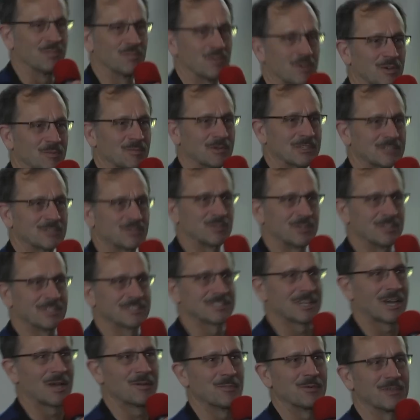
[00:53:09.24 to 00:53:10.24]
you very much for your
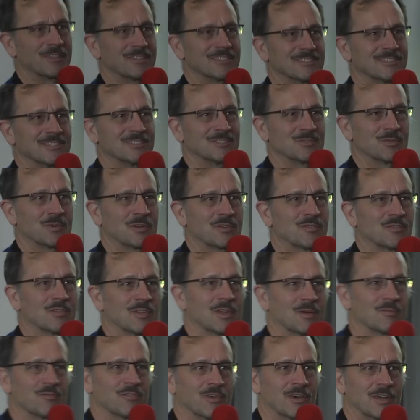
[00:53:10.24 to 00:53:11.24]
time with us. It's
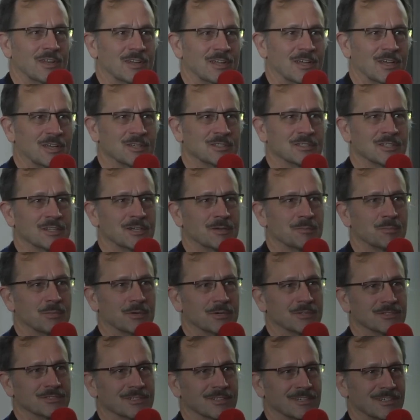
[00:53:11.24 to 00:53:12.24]
wonderful. I'm finding it uh,
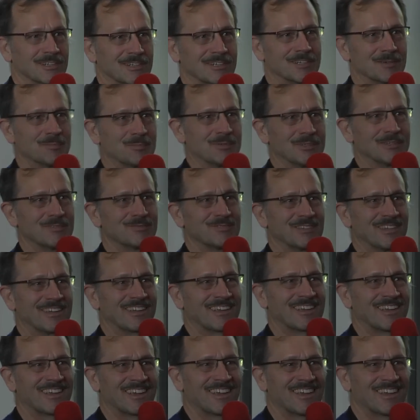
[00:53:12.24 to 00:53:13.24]
personally
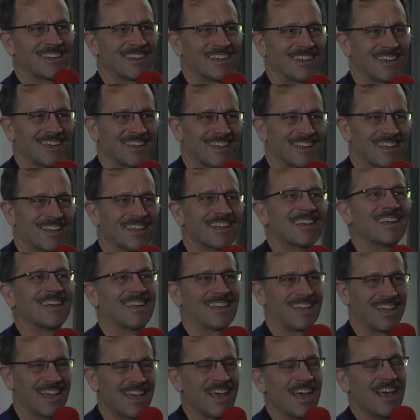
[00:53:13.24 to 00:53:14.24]
uplifting. Praise God.
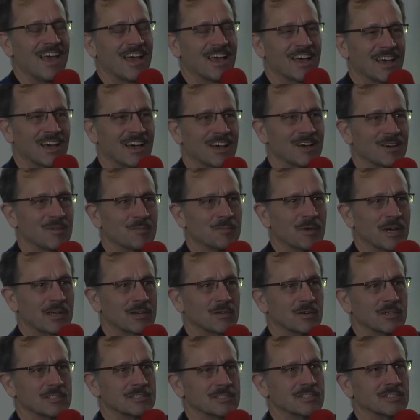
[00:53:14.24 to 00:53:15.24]
Uh, my
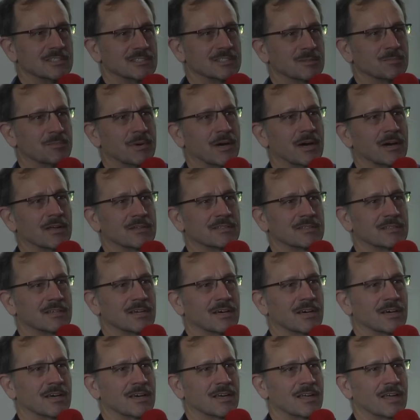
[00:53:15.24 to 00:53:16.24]
question is about
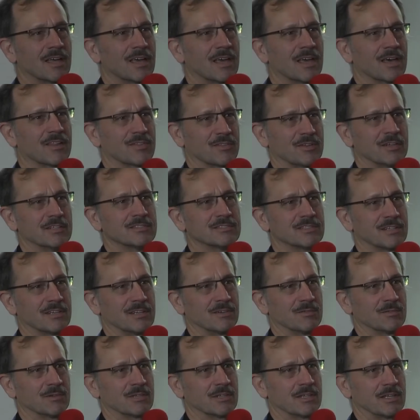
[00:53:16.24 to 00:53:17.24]
uh,
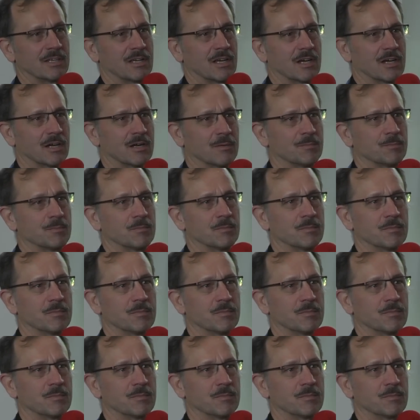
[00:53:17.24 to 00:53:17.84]
ethnicity, really. Uh,